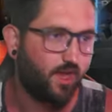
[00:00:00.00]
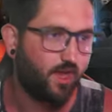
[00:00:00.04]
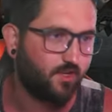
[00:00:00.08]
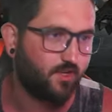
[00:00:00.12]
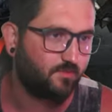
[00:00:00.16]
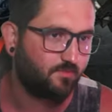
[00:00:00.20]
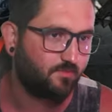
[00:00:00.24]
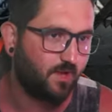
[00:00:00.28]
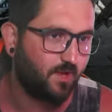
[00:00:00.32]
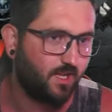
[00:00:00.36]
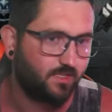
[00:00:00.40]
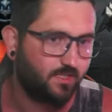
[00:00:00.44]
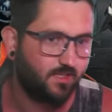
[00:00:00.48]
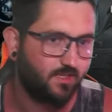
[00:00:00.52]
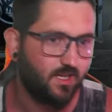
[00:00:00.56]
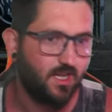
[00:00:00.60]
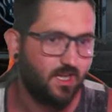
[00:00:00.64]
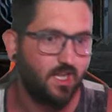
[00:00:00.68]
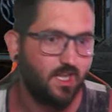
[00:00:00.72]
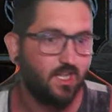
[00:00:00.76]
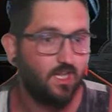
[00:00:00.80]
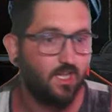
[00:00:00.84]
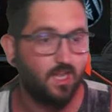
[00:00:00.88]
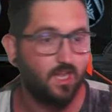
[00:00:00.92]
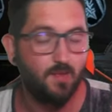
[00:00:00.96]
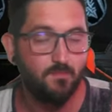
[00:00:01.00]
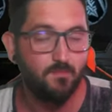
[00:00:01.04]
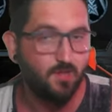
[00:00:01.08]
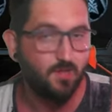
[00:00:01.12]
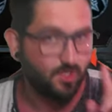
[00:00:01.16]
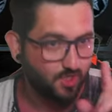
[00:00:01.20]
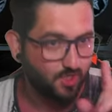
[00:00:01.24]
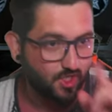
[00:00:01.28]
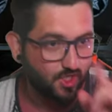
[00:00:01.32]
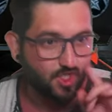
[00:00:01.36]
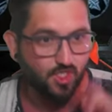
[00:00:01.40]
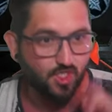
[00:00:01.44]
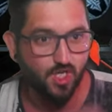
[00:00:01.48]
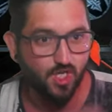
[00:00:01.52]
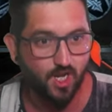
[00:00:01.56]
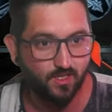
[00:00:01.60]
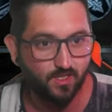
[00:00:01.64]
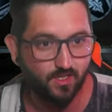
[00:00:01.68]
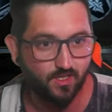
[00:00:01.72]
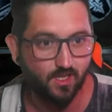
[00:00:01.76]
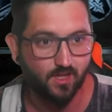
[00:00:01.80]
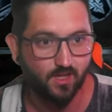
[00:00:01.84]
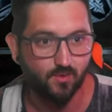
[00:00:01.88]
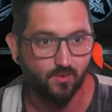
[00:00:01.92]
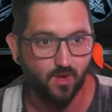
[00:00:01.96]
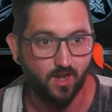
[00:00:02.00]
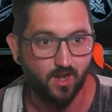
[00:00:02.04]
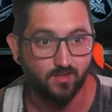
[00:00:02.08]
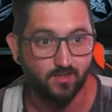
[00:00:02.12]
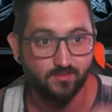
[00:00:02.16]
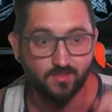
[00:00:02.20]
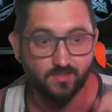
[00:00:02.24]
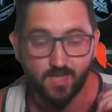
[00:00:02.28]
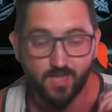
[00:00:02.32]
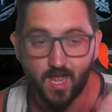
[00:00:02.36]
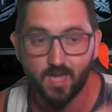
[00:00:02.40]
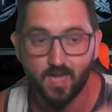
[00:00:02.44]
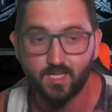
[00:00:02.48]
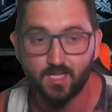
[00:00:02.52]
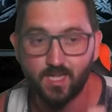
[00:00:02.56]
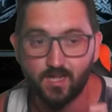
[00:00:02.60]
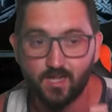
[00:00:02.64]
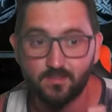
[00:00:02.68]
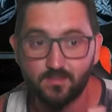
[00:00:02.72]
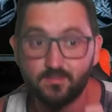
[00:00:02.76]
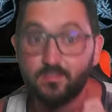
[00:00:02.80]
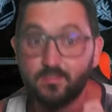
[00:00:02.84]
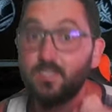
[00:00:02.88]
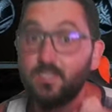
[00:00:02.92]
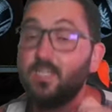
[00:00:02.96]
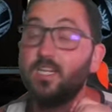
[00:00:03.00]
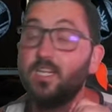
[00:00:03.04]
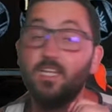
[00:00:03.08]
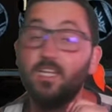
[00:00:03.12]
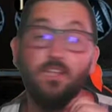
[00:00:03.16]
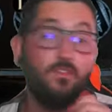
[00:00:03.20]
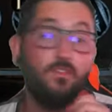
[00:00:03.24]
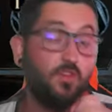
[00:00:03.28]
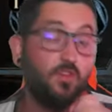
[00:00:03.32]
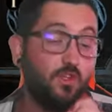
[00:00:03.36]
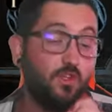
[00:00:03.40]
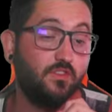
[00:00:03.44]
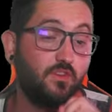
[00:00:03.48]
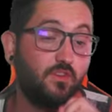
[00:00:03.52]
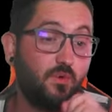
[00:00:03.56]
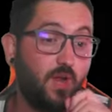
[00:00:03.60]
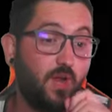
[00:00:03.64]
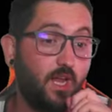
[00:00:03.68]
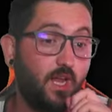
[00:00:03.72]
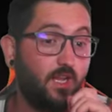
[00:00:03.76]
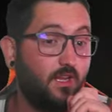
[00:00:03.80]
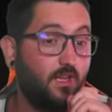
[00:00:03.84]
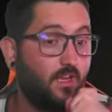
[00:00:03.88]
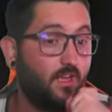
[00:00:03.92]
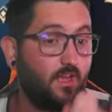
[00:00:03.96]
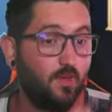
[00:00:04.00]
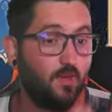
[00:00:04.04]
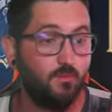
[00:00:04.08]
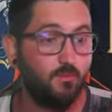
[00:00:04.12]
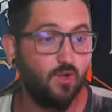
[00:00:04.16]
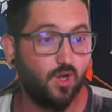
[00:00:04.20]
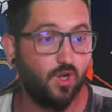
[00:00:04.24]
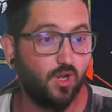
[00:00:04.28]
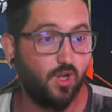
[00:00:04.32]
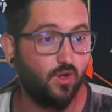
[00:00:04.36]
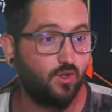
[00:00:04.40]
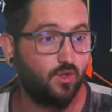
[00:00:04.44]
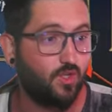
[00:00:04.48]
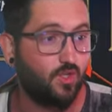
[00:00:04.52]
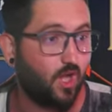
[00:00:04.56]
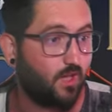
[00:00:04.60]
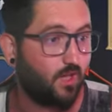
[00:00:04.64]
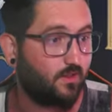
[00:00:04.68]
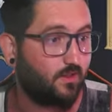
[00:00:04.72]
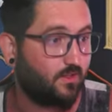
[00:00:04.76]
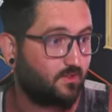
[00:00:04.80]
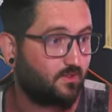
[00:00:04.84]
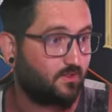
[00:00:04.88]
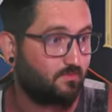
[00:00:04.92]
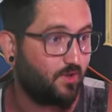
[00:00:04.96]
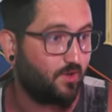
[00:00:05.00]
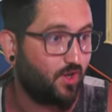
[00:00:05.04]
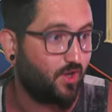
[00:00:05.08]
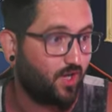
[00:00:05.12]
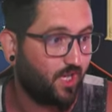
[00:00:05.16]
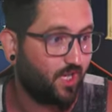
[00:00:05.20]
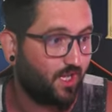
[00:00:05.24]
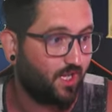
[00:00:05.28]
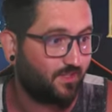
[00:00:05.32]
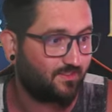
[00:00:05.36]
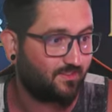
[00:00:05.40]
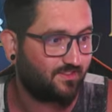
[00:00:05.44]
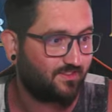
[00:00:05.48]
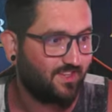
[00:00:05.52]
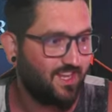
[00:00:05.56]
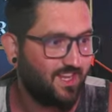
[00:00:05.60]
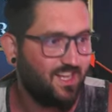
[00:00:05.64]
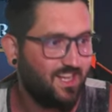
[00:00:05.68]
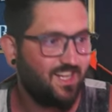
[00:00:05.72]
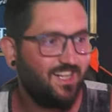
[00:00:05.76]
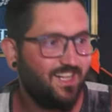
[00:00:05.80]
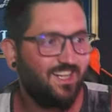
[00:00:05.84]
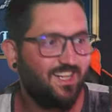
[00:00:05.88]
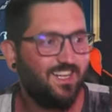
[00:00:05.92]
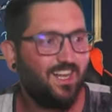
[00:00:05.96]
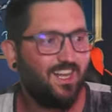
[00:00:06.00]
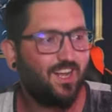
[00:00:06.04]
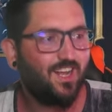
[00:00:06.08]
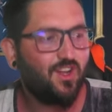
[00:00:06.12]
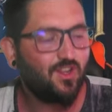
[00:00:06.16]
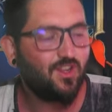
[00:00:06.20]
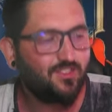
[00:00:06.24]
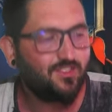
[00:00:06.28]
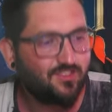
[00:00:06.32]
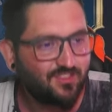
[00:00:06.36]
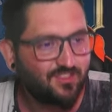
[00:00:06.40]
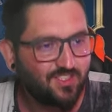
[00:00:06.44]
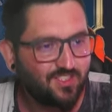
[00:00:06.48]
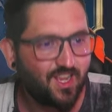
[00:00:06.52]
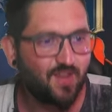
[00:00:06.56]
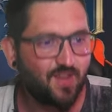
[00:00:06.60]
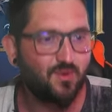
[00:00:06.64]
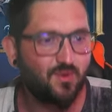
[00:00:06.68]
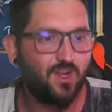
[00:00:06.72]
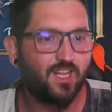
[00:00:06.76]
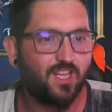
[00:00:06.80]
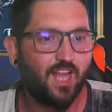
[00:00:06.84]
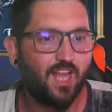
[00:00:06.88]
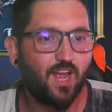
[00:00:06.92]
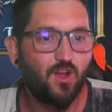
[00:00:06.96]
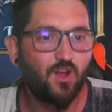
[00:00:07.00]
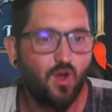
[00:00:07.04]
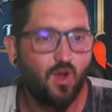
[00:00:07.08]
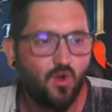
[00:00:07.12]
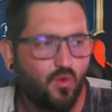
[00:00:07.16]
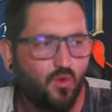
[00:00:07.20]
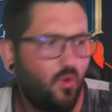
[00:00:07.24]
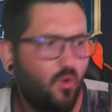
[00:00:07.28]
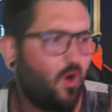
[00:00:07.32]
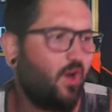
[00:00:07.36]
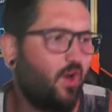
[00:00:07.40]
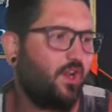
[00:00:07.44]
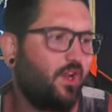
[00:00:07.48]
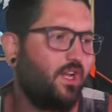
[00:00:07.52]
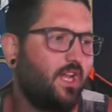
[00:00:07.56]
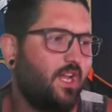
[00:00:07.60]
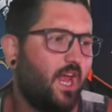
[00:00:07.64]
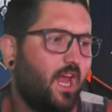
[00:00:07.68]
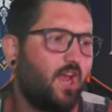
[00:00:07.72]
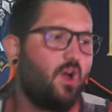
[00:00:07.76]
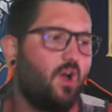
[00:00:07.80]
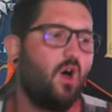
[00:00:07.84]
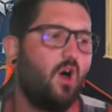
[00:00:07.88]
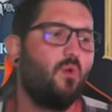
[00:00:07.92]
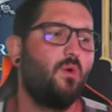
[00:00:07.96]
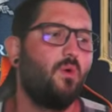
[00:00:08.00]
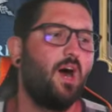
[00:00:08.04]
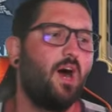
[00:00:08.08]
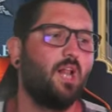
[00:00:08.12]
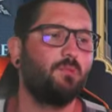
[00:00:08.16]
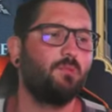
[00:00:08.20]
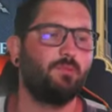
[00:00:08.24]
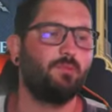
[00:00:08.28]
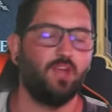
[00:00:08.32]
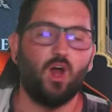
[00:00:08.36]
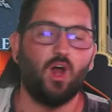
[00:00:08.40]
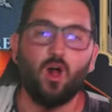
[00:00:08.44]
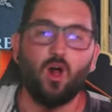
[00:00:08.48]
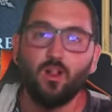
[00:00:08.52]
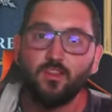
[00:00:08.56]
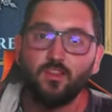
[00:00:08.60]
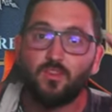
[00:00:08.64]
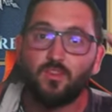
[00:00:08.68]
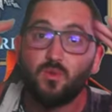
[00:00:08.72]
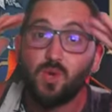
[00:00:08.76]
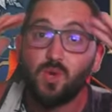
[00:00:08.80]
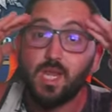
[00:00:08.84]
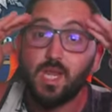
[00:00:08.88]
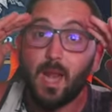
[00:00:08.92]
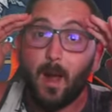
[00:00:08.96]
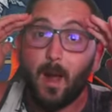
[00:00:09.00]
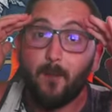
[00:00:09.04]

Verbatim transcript: rares, but let me just check the rares. Yagnatz, even he's a rare, he can be really good Dauntless. But look at this. I got Sigrid, I got Quarian, I got Welby. All three